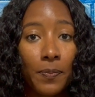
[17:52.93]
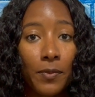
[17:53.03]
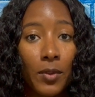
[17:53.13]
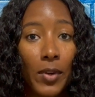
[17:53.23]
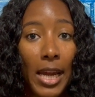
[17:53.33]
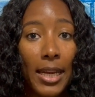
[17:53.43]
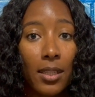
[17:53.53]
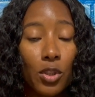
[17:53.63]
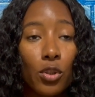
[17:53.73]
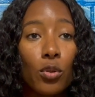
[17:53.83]
right?
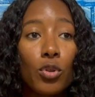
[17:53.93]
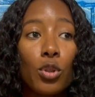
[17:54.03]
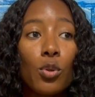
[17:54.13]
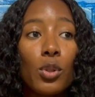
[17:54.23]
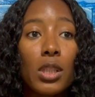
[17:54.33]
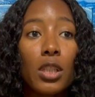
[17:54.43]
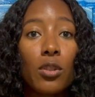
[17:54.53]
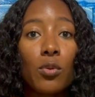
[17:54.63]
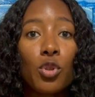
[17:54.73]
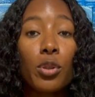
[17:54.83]
Do you choose to
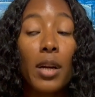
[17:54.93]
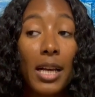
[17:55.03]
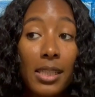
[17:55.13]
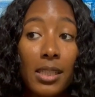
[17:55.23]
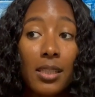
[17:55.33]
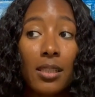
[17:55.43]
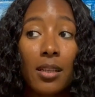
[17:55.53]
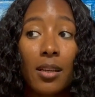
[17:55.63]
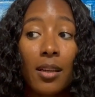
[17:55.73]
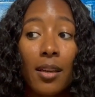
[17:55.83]
trust
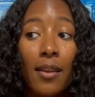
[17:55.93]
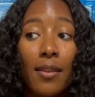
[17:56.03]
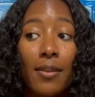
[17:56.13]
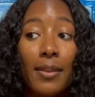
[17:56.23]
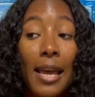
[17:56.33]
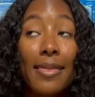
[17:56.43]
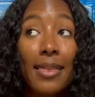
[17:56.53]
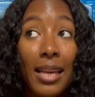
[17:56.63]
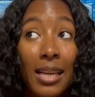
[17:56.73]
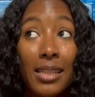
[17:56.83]
that
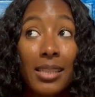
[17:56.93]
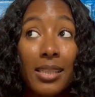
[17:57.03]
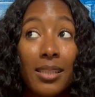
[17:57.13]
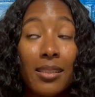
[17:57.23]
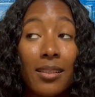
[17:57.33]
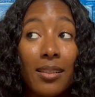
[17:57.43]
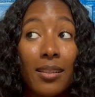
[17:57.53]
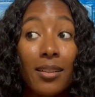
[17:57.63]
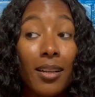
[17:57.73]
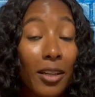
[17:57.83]
things
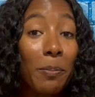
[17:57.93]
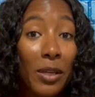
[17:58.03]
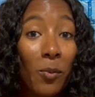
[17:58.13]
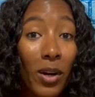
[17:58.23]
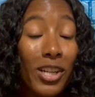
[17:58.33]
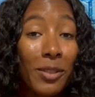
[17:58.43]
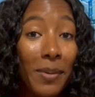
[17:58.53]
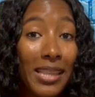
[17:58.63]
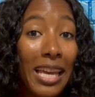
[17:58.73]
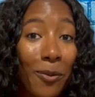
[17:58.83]
could be worse,
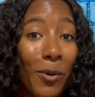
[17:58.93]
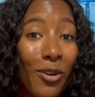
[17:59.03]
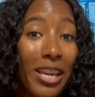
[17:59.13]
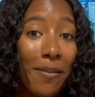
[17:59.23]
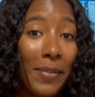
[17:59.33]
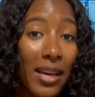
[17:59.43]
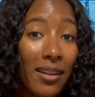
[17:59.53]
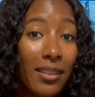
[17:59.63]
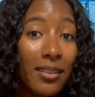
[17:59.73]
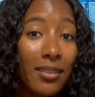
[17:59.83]
but they will get
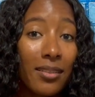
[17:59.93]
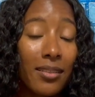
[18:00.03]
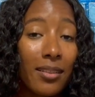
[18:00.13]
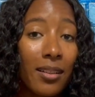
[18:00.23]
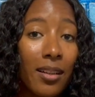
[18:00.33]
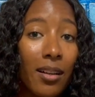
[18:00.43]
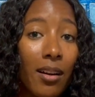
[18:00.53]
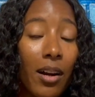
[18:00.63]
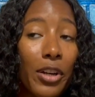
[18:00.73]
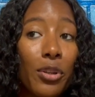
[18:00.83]
better?
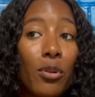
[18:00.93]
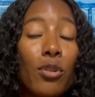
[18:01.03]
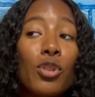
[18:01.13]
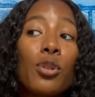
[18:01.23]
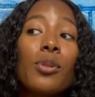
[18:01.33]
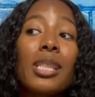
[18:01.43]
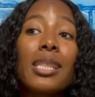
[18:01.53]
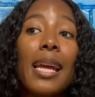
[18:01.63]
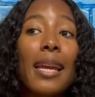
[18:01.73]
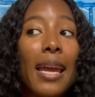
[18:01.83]
Or do you choose to
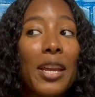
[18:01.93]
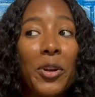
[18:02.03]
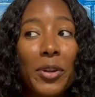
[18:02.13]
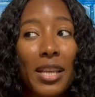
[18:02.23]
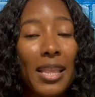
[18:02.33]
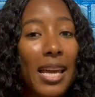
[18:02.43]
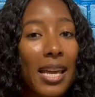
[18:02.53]
stay anchored in that